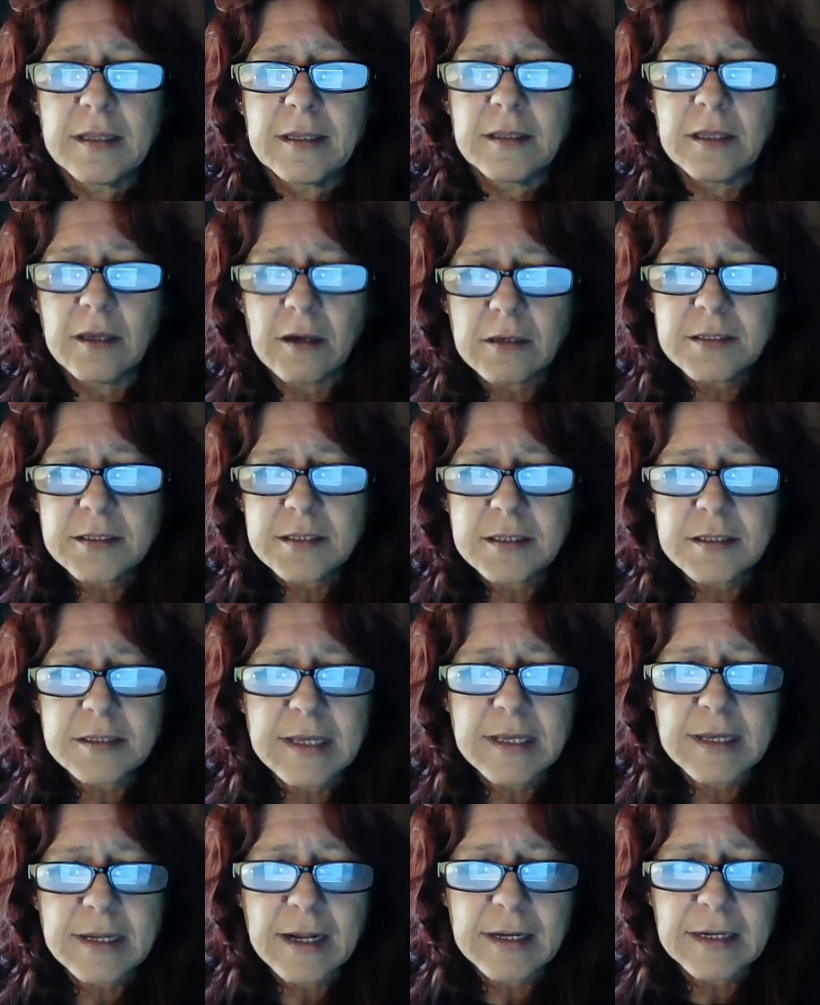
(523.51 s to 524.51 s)
The answers
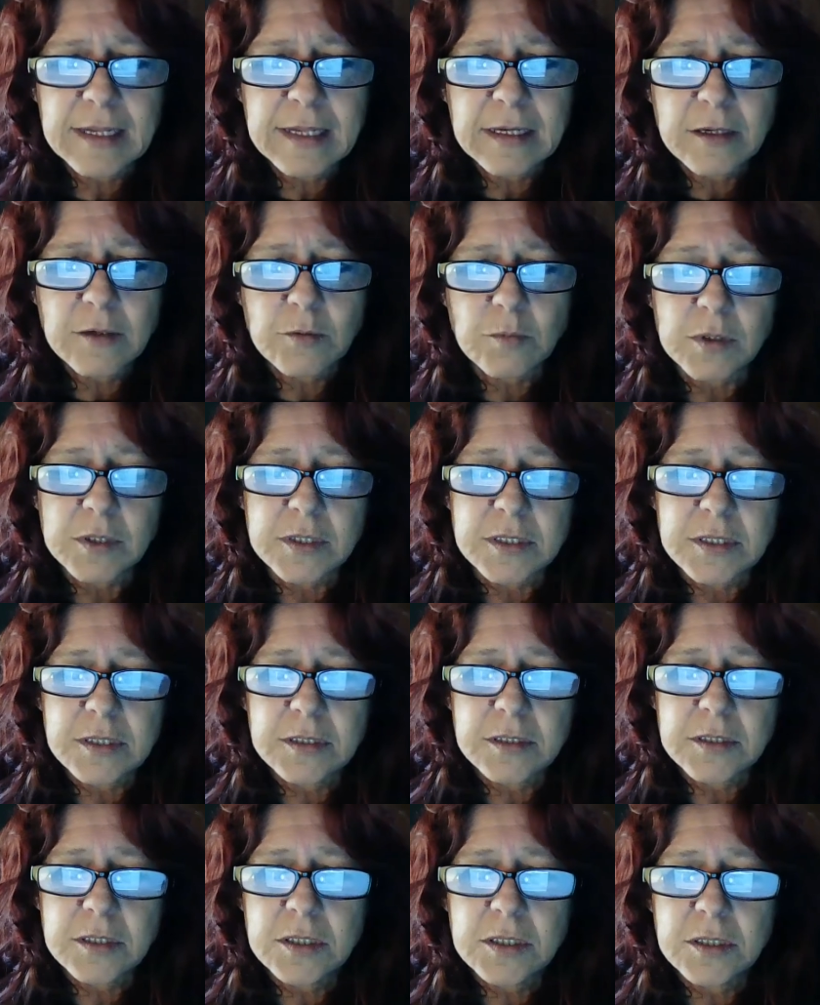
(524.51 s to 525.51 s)
that I needed was,
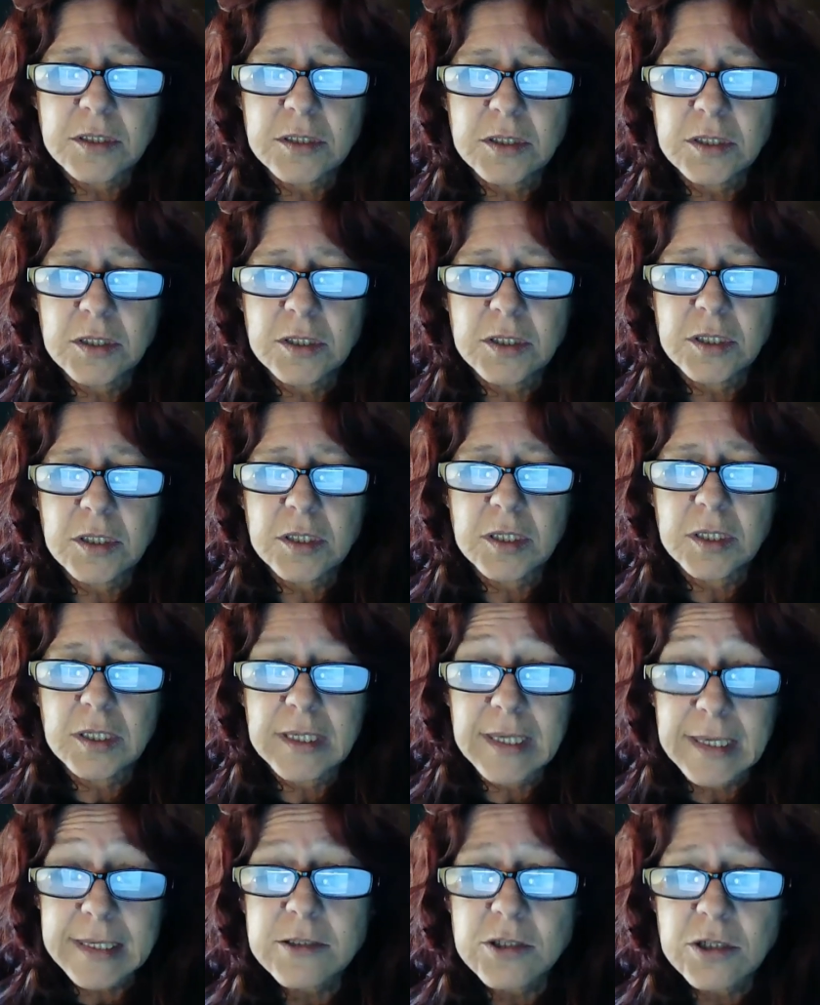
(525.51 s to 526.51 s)

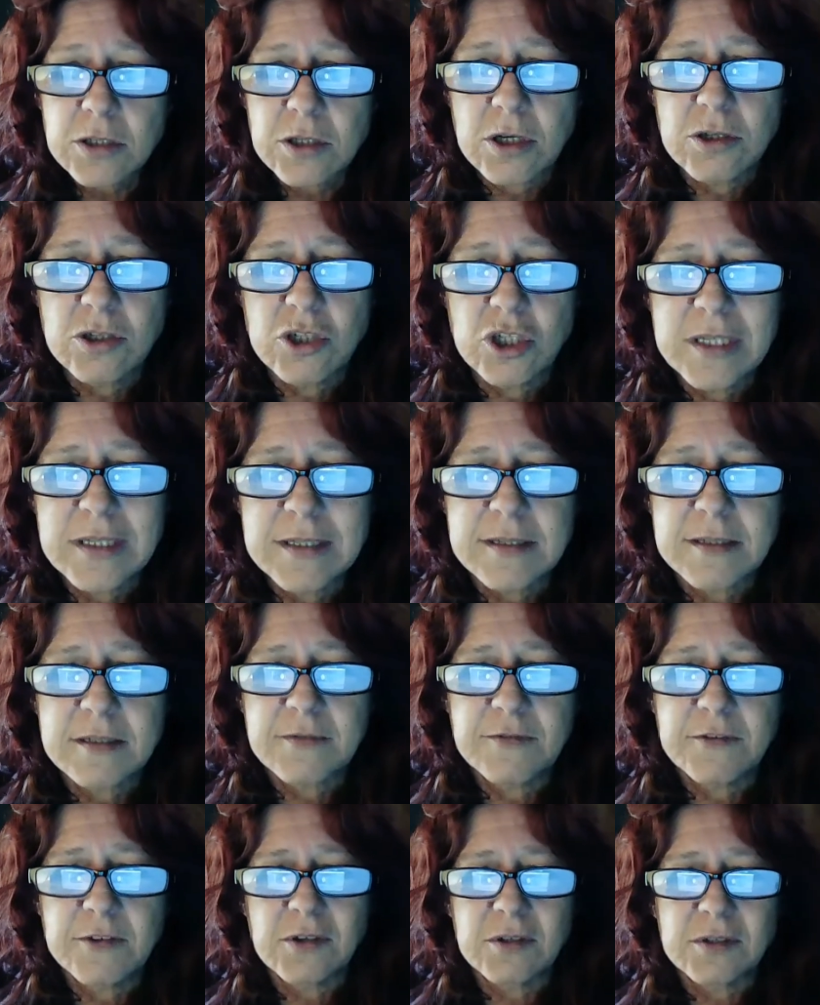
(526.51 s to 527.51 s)
get to know Jesus
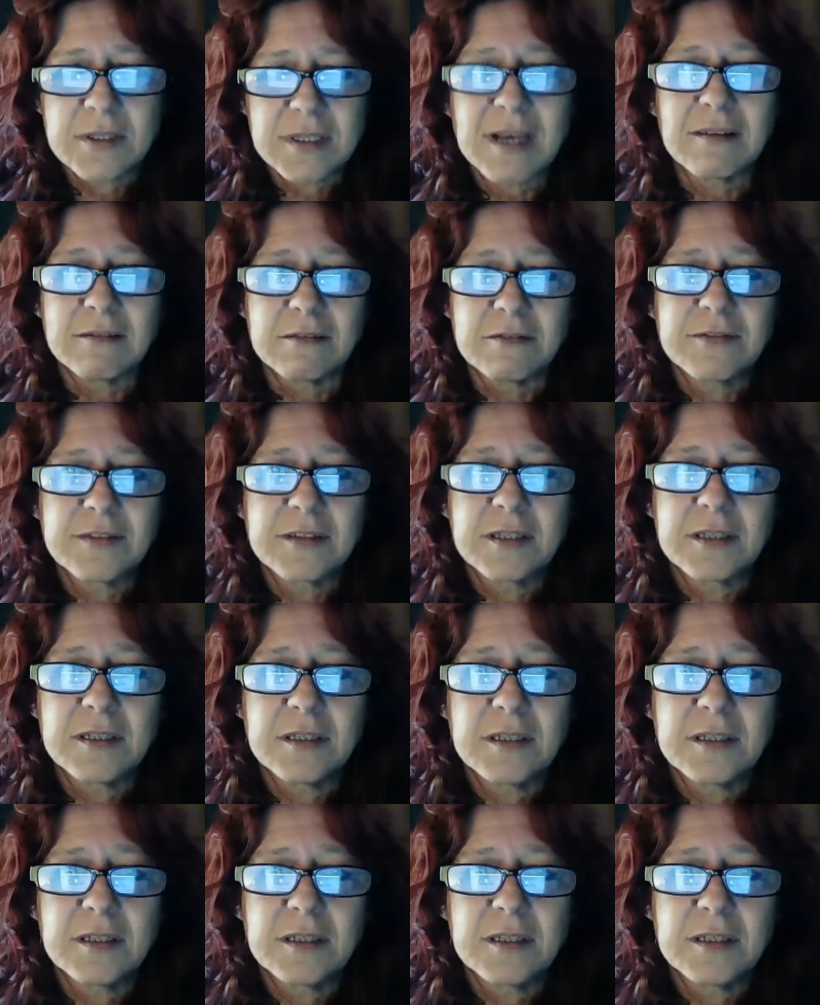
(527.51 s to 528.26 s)
for yourself.